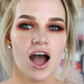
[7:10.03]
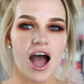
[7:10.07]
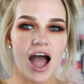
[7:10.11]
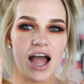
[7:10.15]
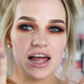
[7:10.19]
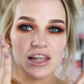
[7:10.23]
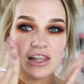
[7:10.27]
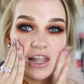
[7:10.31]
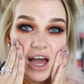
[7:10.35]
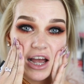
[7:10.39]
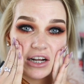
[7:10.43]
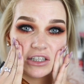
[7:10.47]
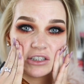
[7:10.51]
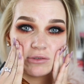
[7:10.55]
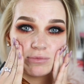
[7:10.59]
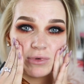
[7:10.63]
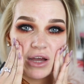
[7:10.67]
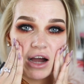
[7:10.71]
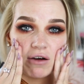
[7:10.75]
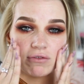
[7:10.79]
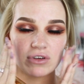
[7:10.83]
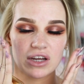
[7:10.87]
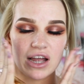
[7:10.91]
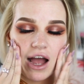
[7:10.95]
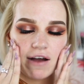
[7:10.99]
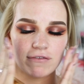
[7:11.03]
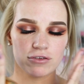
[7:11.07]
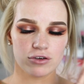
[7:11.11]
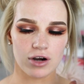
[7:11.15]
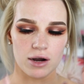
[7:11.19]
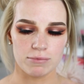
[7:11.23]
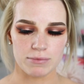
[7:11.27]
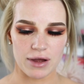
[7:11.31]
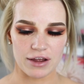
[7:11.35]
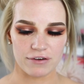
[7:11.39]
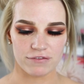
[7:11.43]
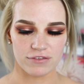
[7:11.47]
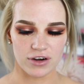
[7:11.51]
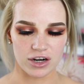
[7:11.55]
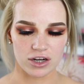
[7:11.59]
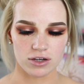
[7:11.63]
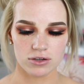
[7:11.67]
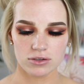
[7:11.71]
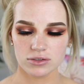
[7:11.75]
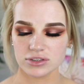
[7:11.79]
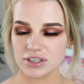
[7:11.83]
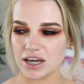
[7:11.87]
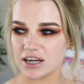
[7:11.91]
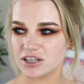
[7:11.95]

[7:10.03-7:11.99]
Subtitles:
I like to be able to cover up my freckles.